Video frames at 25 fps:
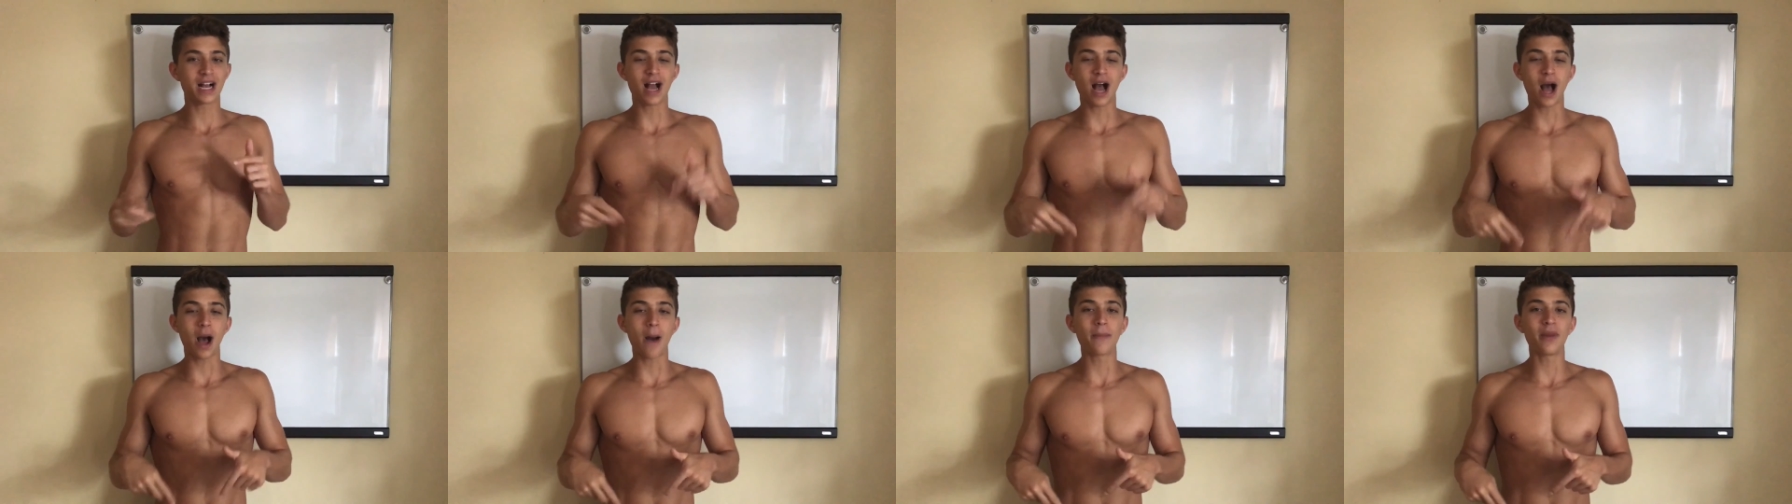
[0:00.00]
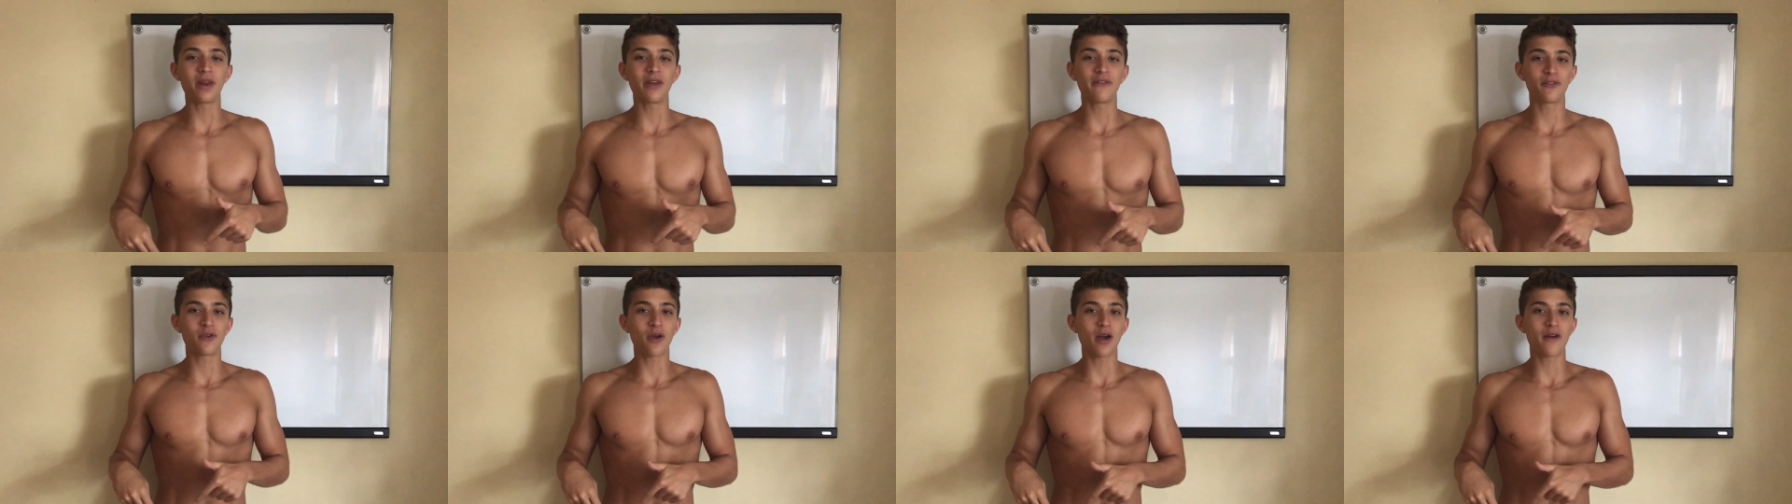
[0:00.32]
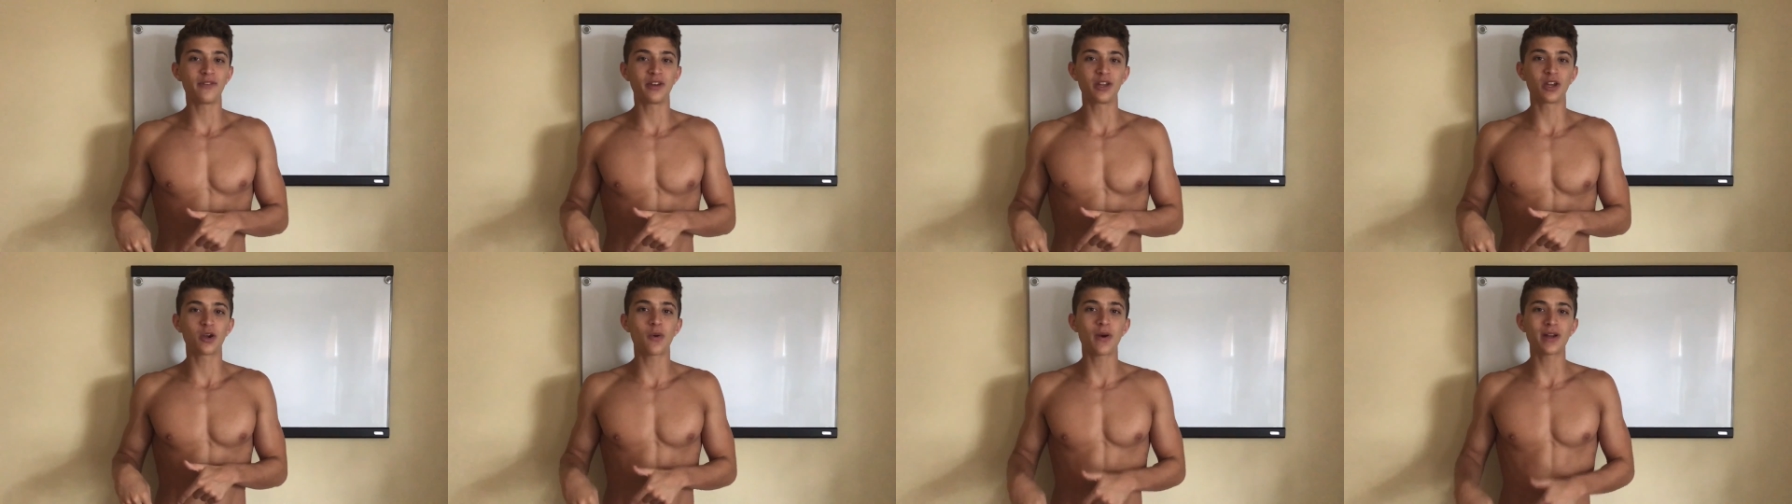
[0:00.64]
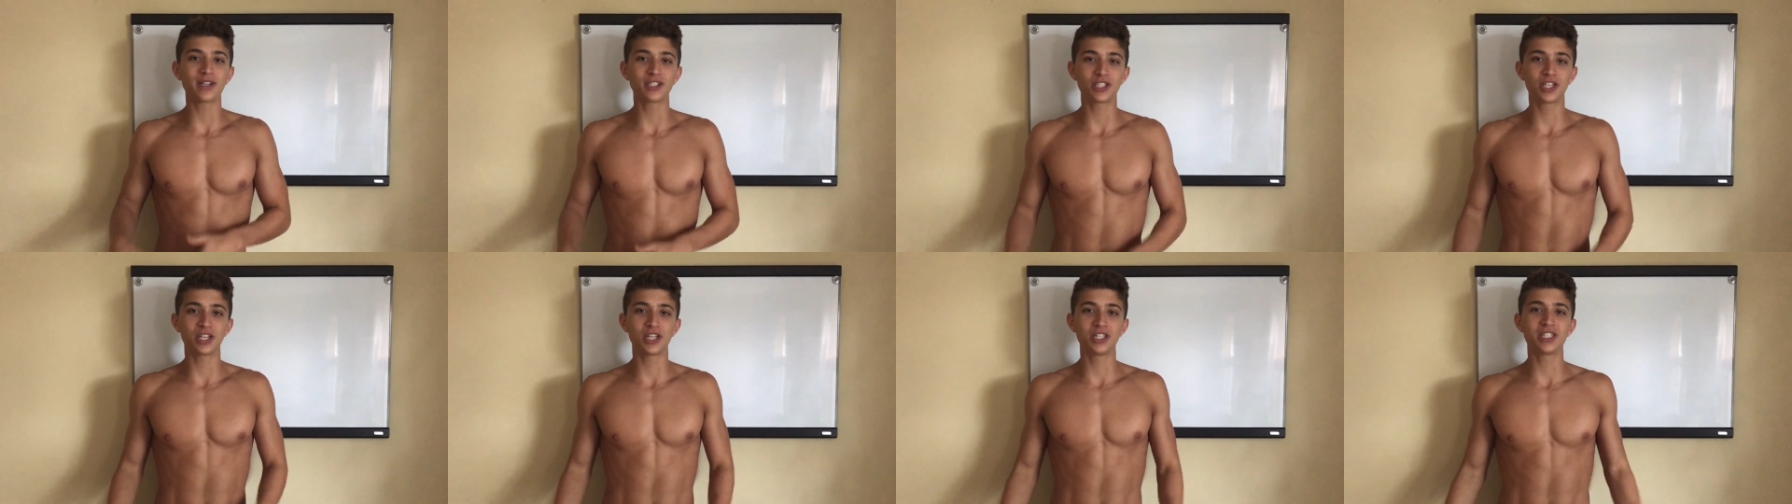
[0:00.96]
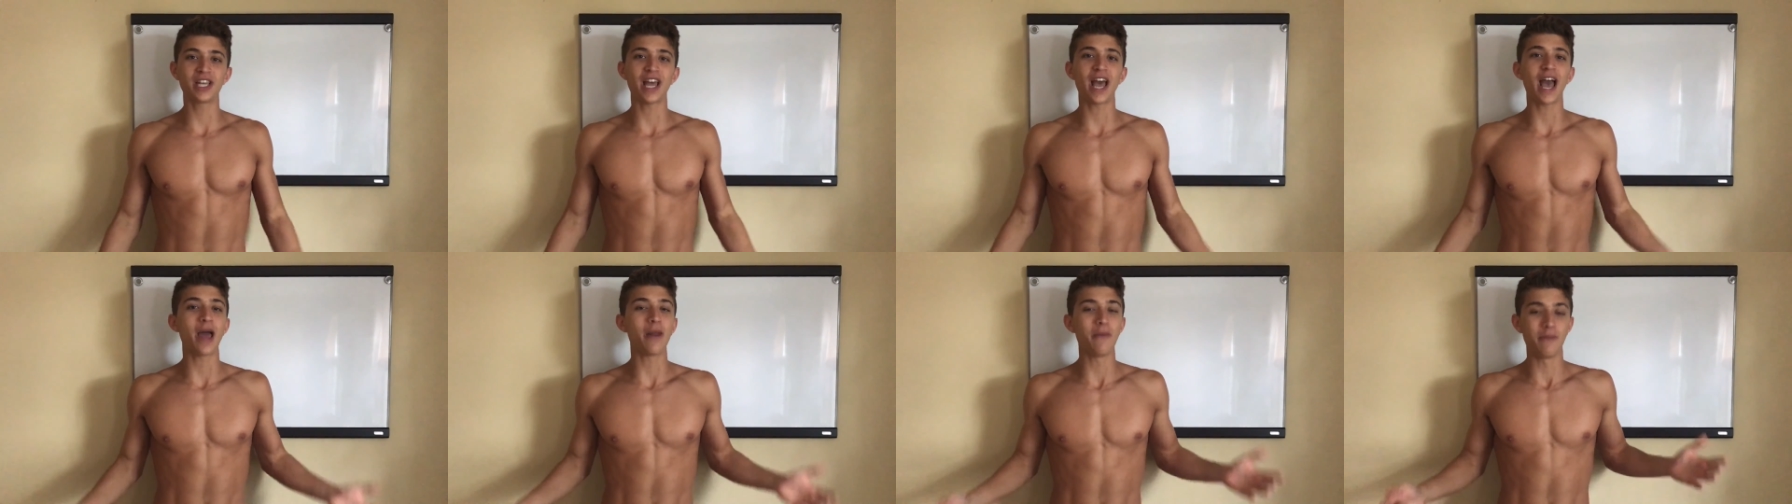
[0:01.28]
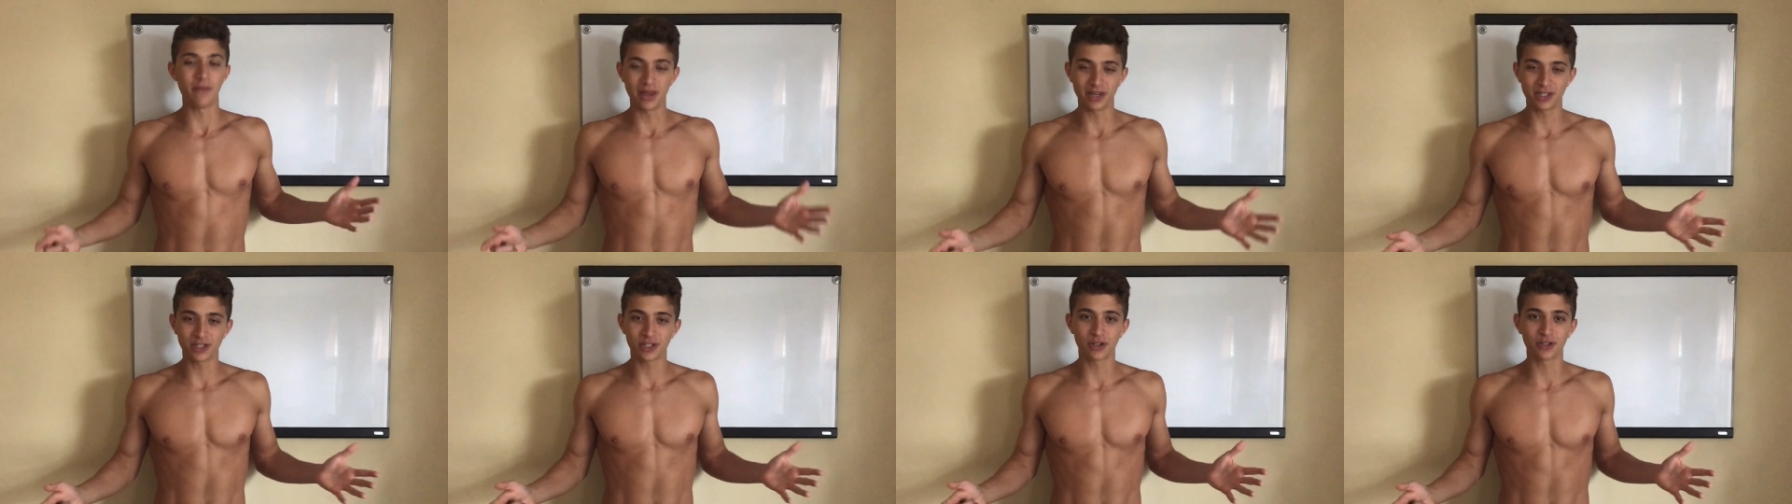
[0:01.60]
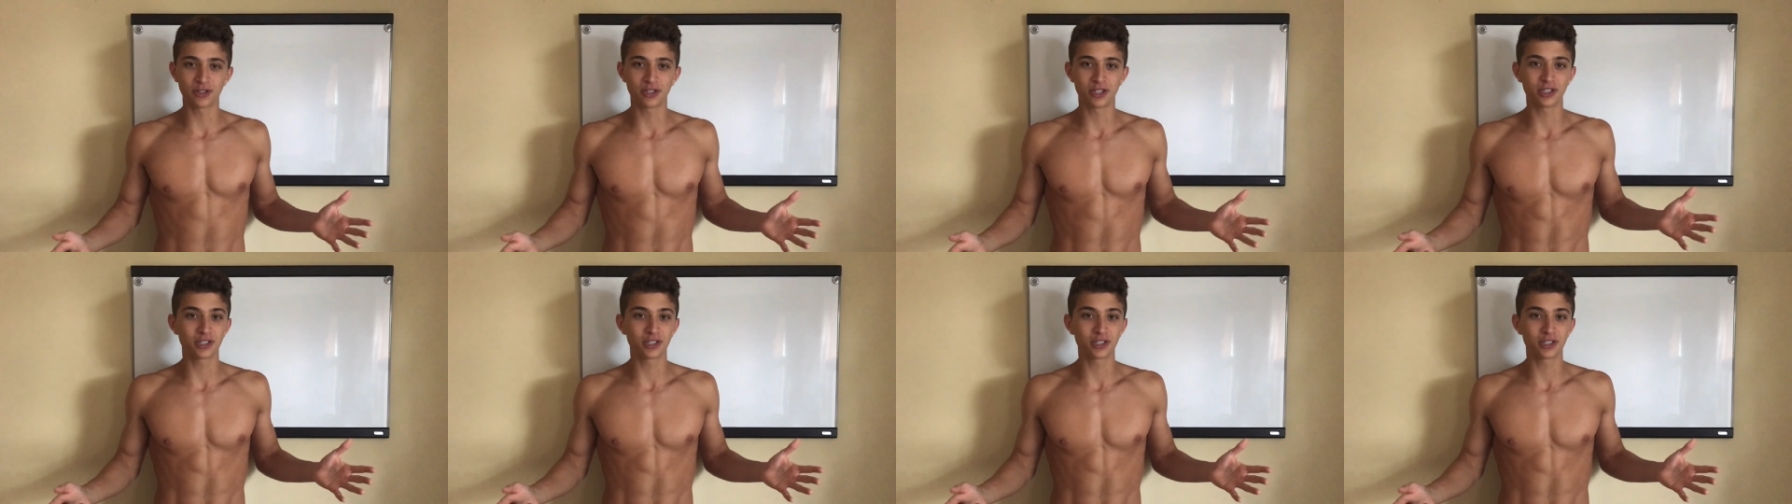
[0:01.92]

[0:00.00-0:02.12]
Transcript: comment if you have any questions, and make sure